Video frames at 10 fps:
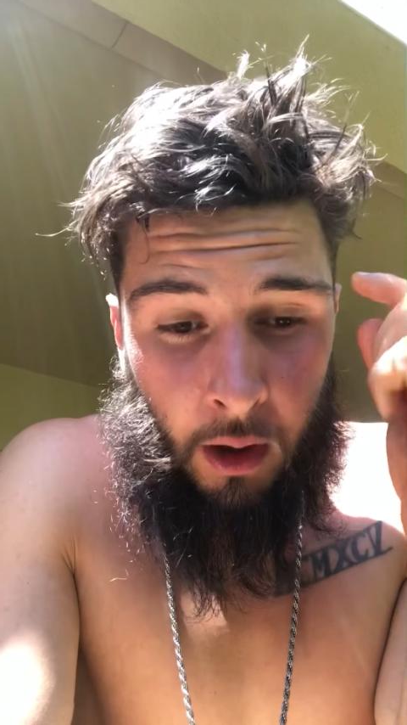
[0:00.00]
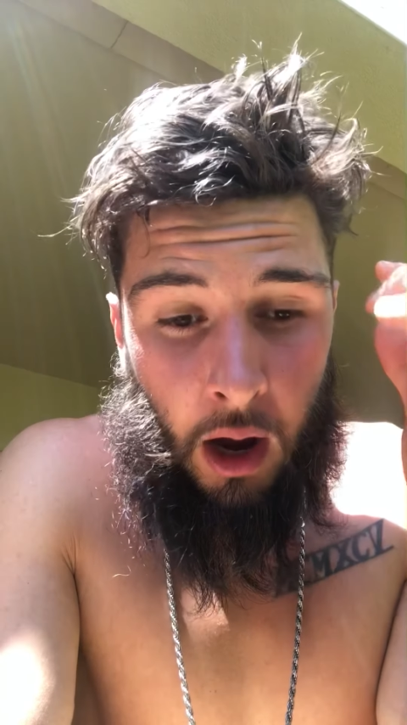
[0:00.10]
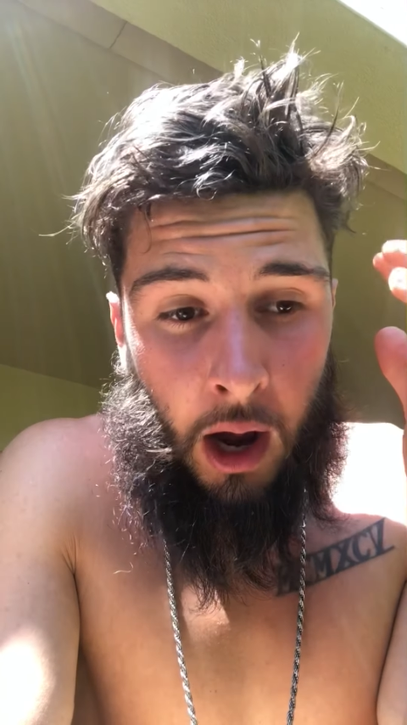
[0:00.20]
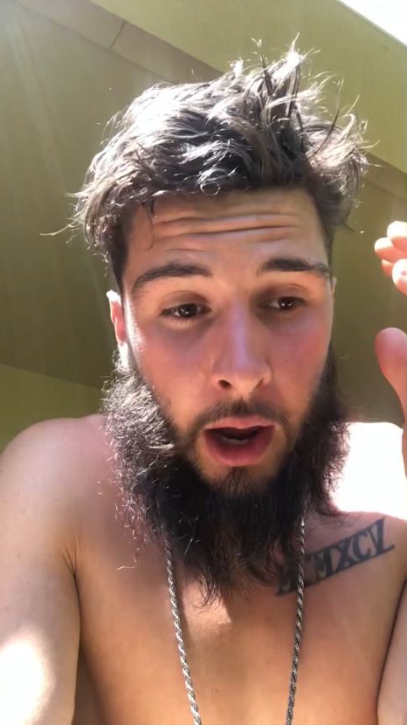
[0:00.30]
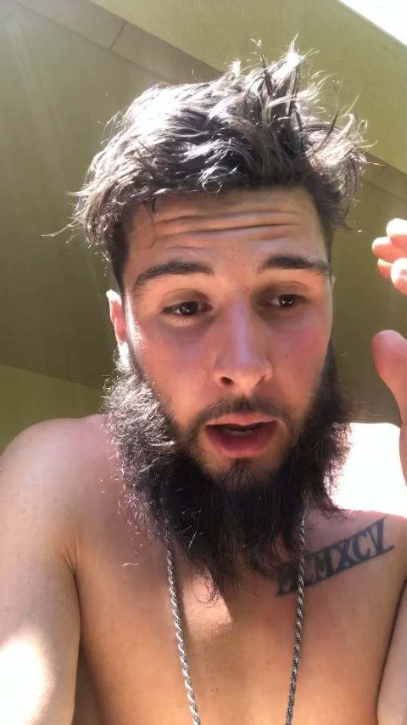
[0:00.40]

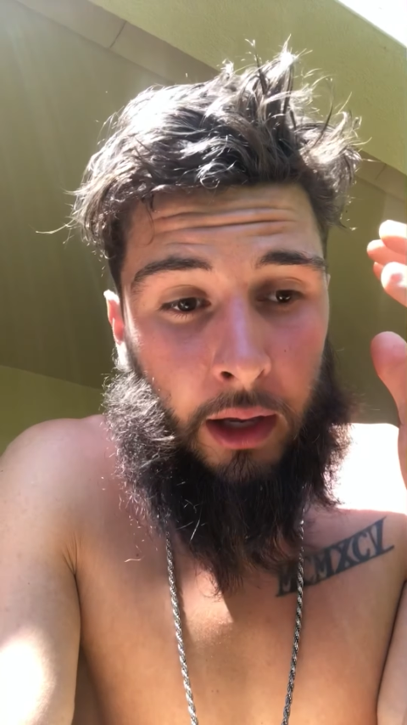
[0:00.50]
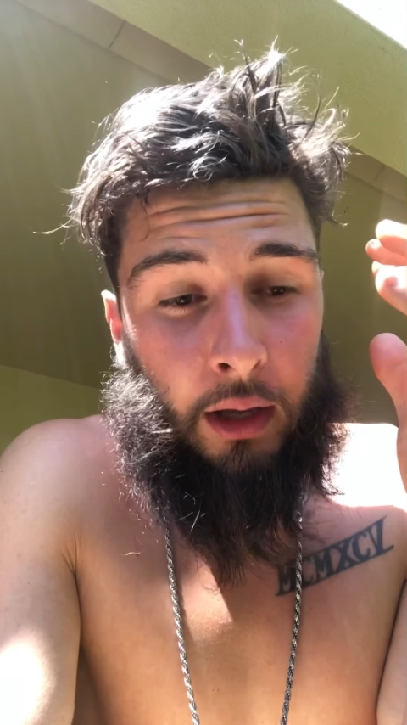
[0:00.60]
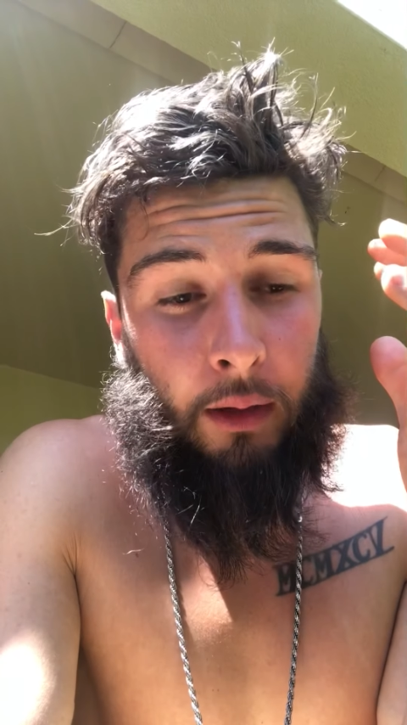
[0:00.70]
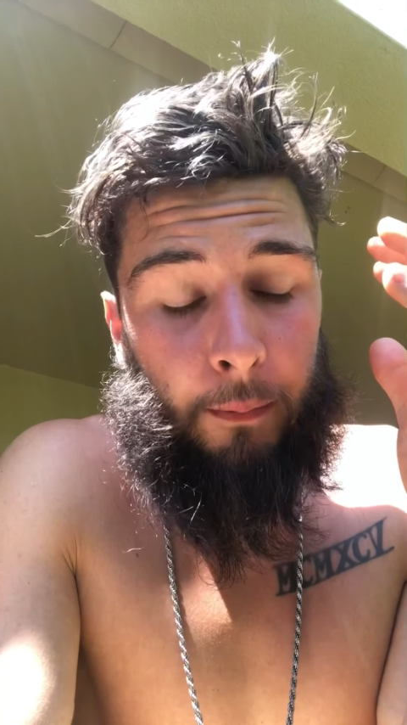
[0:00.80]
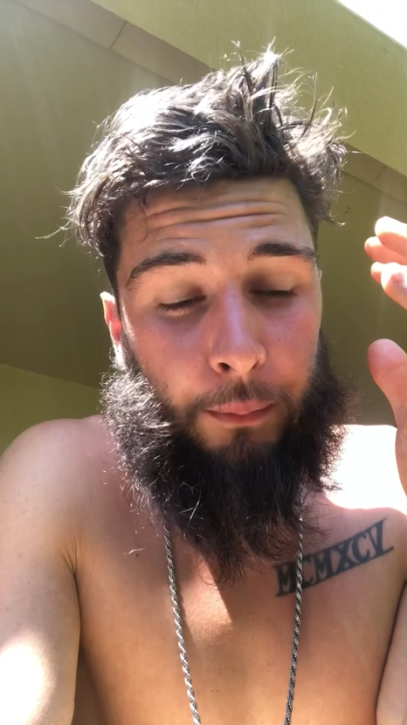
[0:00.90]

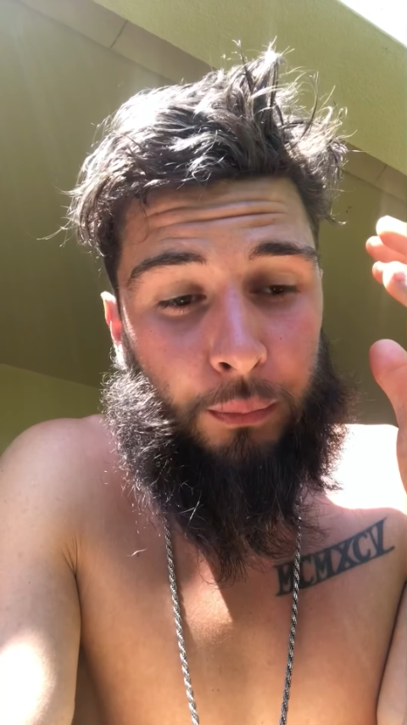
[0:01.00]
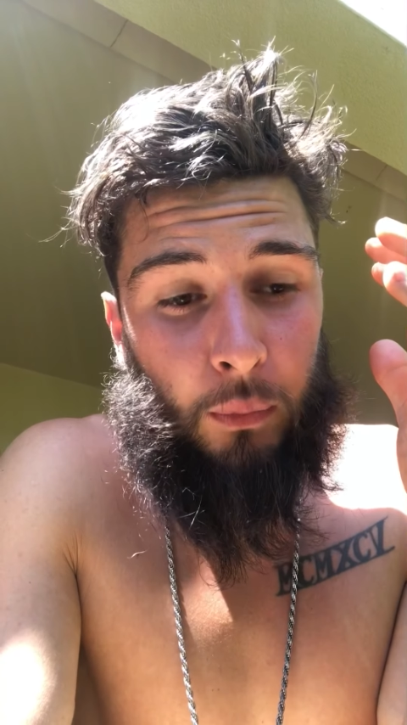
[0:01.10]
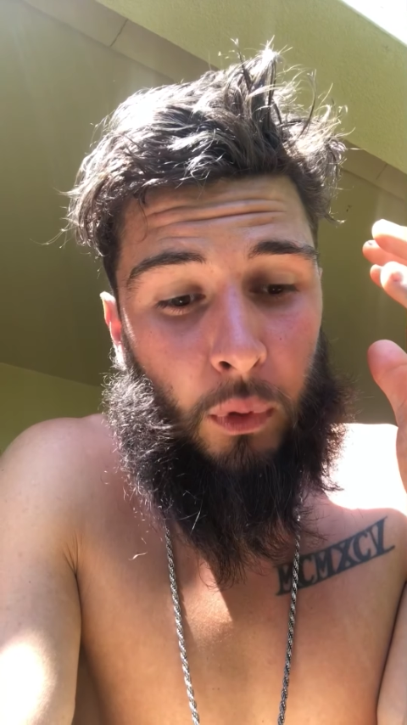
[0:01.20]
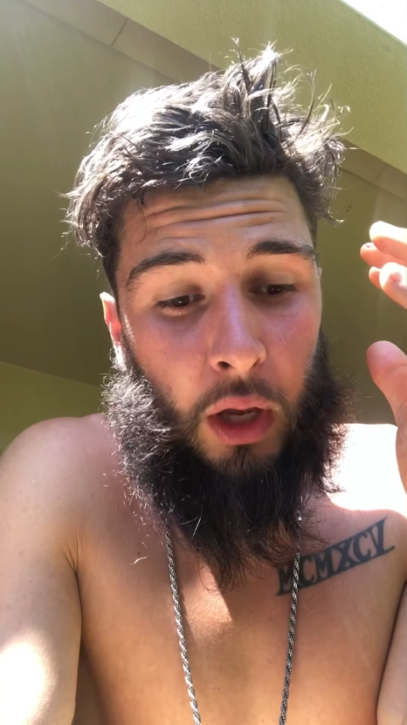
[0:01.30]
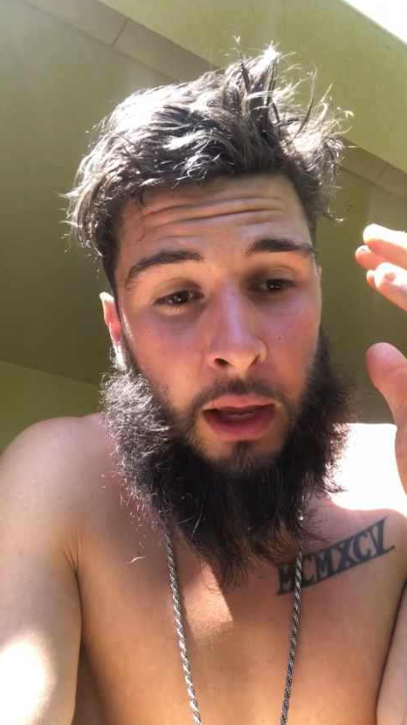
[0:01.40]
I
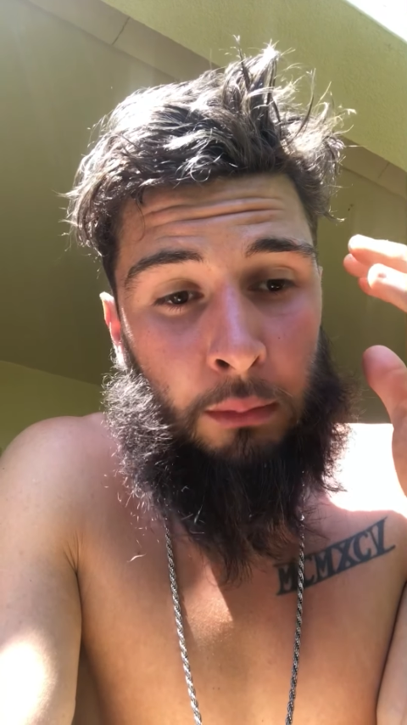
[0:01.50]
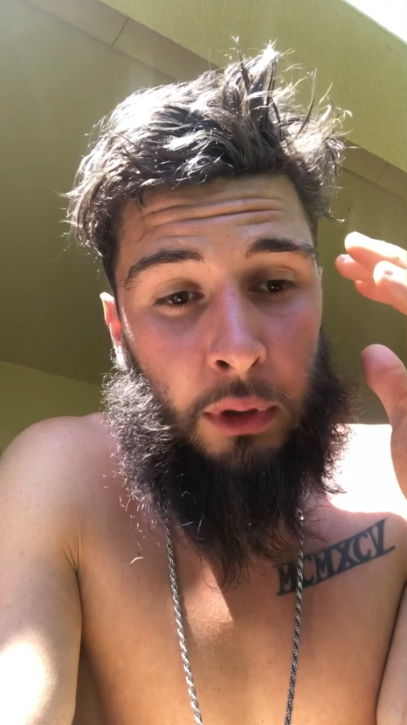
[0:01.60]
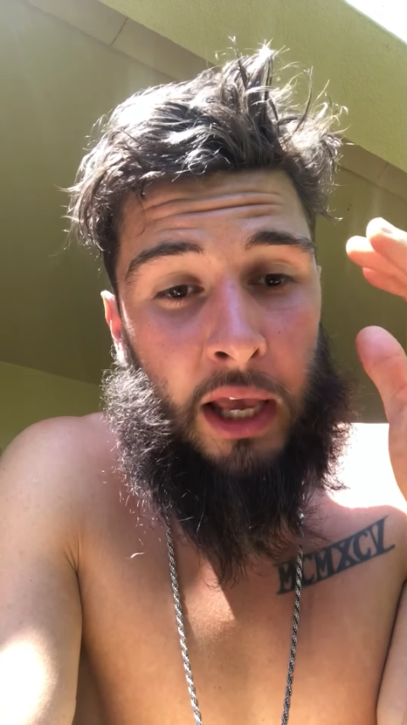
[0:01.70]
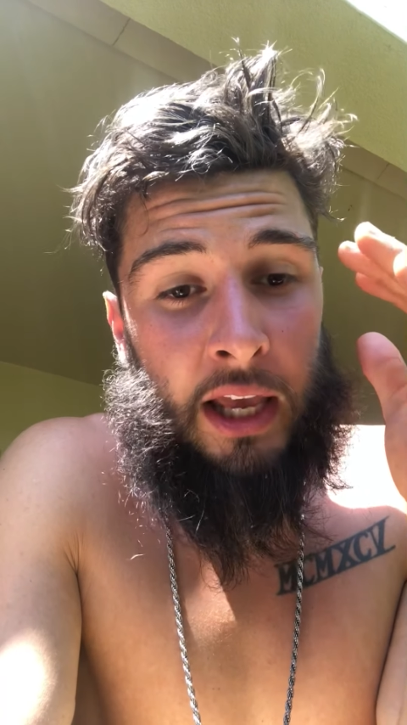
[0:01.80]
am